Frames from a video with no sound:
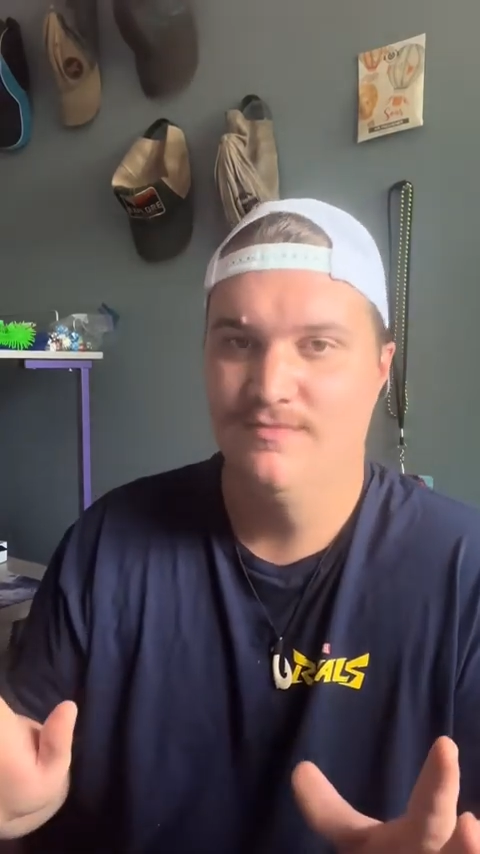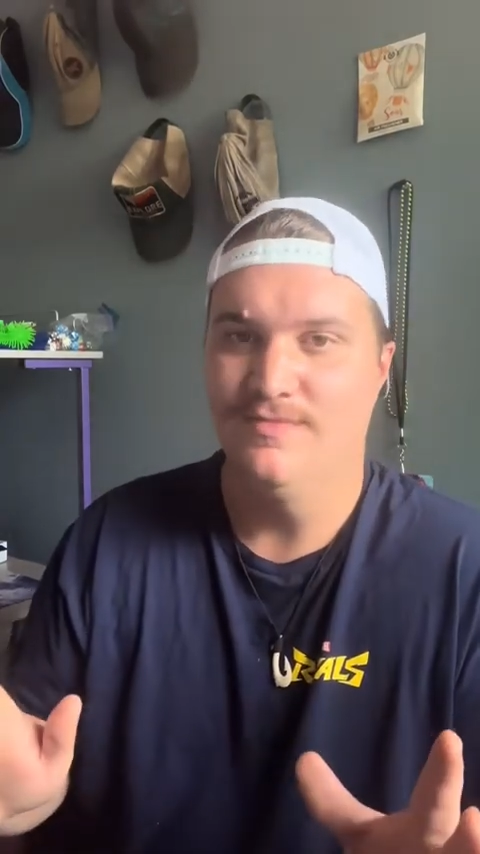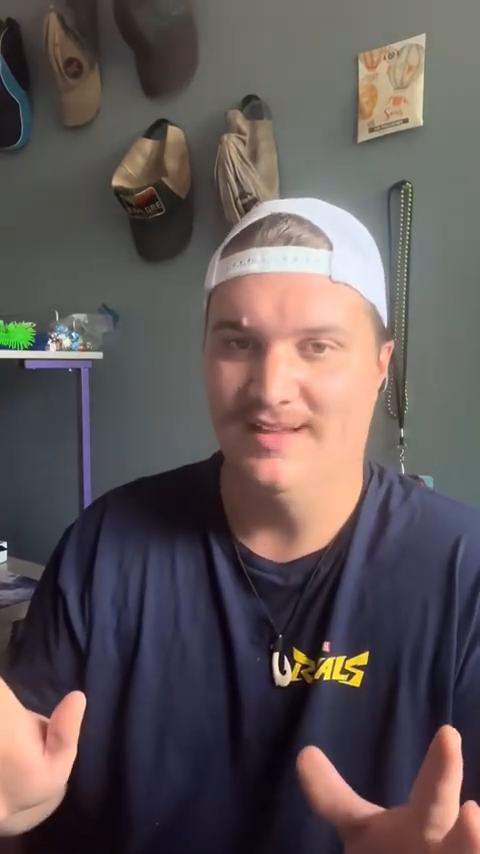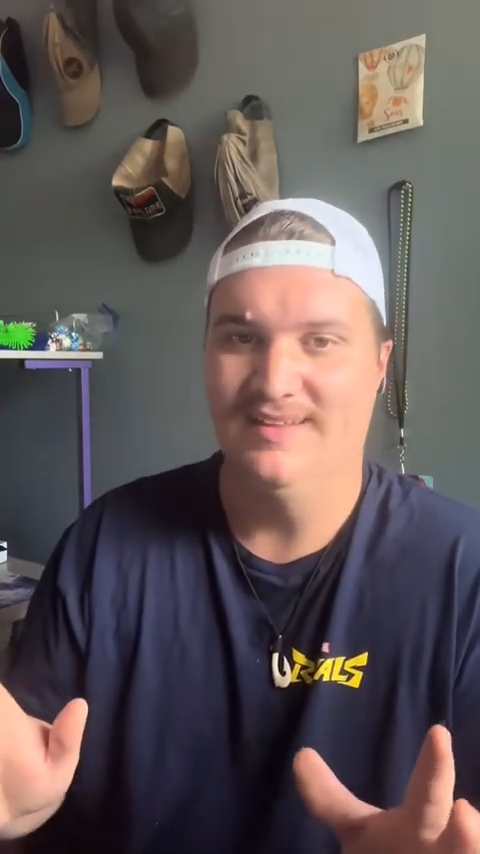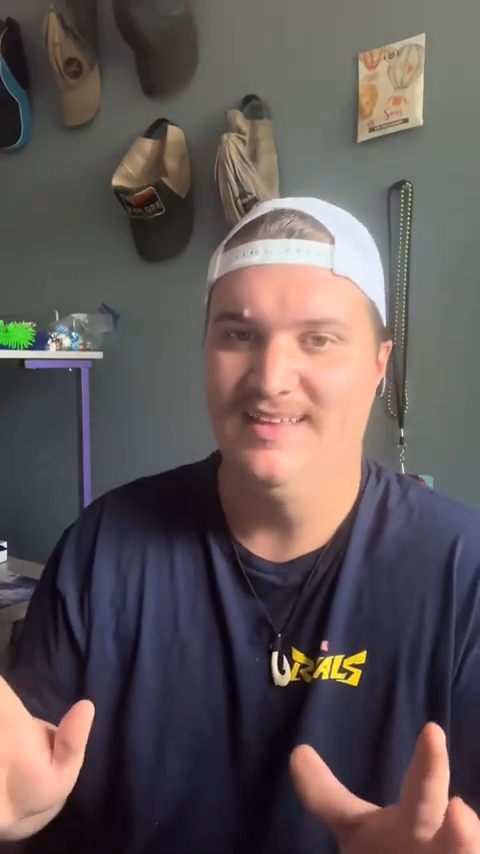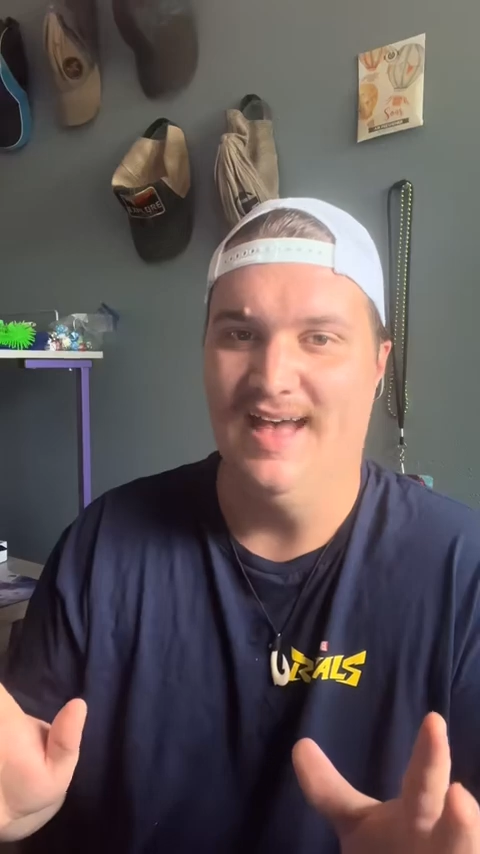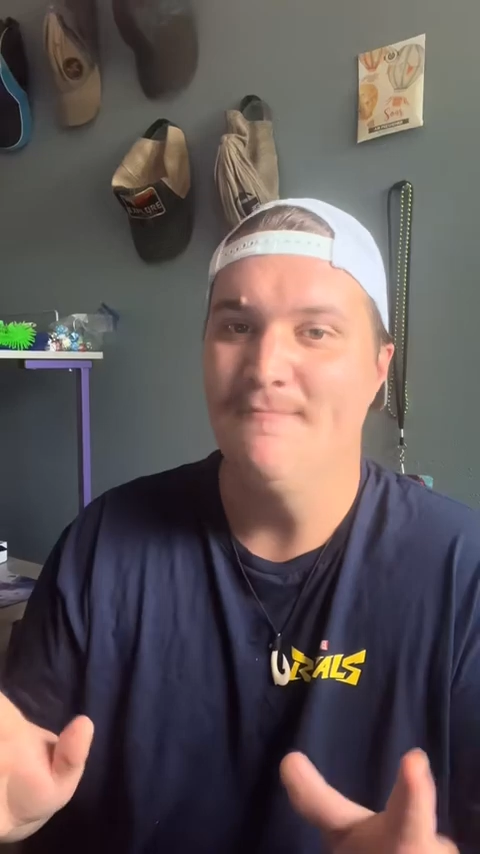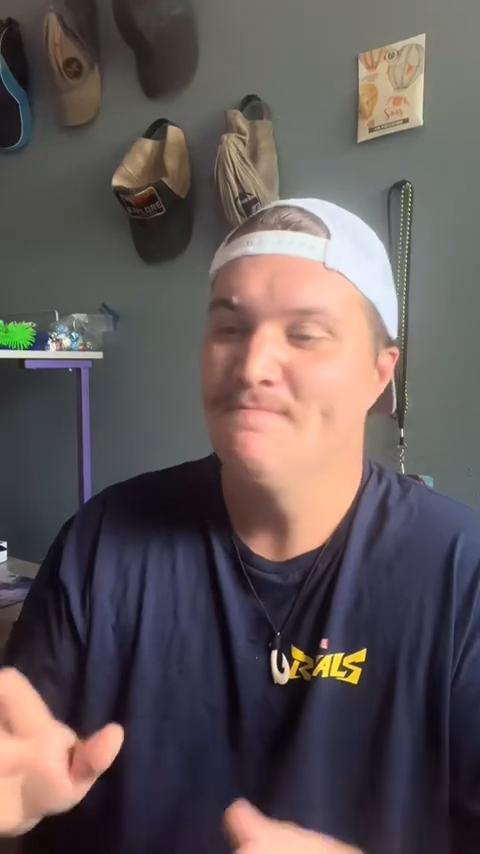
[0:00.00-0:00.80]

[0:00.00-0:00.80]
Like, yeah.